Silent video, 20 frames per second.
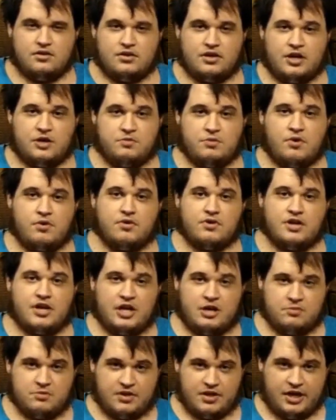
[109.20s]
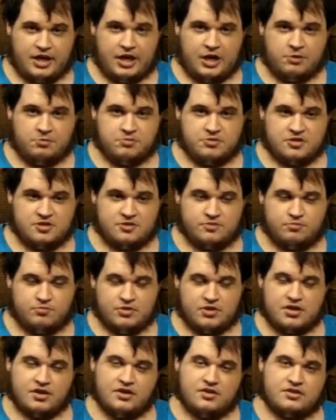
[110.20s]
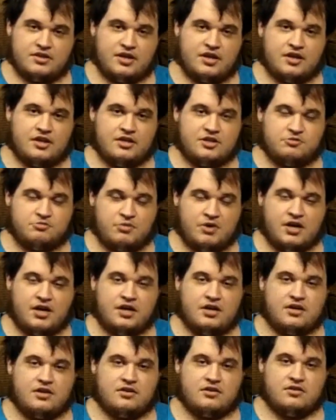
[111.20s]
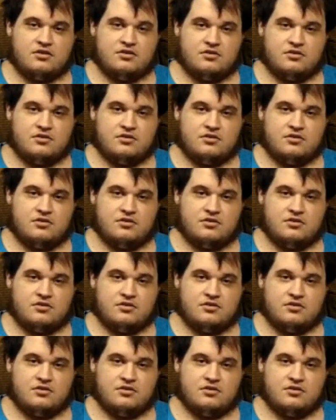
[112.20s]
I won't name the apps because that is my